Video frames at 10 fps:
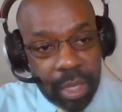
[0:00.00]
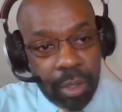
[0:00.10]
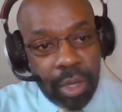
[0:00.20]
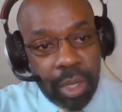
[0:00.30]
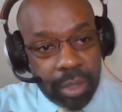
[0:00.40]

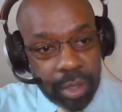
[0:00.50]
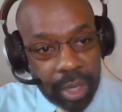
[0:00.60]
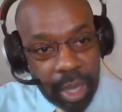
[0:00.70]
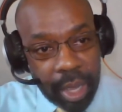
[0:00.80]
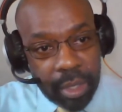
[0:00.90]
and you need
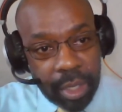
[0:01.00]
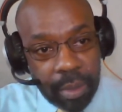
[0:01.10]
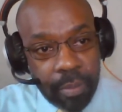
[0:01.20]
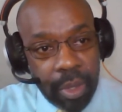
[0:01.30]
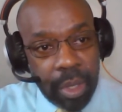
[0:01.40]
to guide
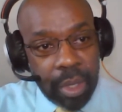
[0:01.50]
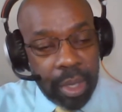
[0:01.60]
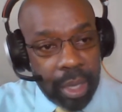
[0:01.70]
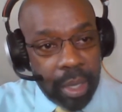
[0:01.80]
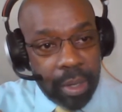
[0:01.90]
them
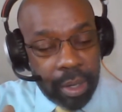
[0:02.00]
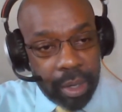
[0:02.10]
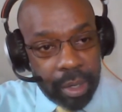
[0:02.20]
and